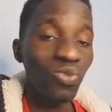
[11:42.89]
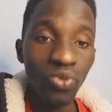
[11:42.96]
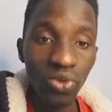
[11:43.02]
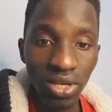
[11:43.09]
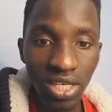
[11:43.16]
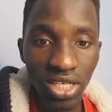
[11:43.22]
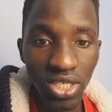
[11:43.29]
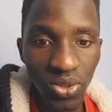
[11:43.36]

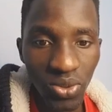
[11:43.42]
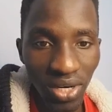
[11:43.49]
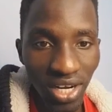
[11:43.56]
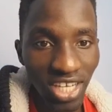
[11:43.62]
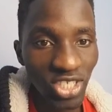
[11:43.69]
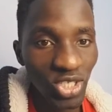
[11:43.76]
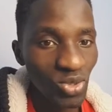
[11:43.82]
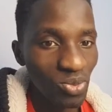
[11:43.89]
We need to
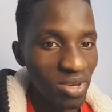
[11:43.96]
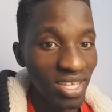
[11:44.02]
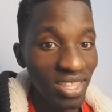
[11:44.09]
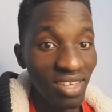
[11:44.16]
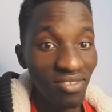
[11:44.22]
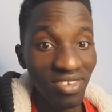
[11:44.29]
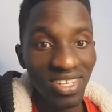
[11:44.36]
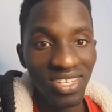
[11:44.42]
rush to make
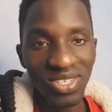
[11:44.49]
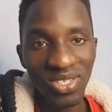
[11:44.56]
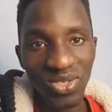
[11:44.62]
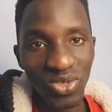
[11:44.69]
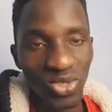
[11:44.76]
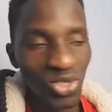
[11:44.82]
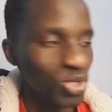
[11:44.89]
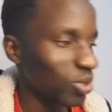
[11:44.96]
the video
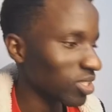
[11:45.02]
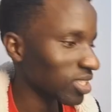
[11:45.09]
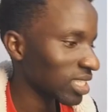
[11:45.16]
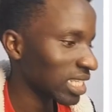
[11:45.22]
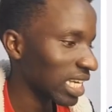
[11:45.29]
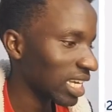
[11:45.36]
too short,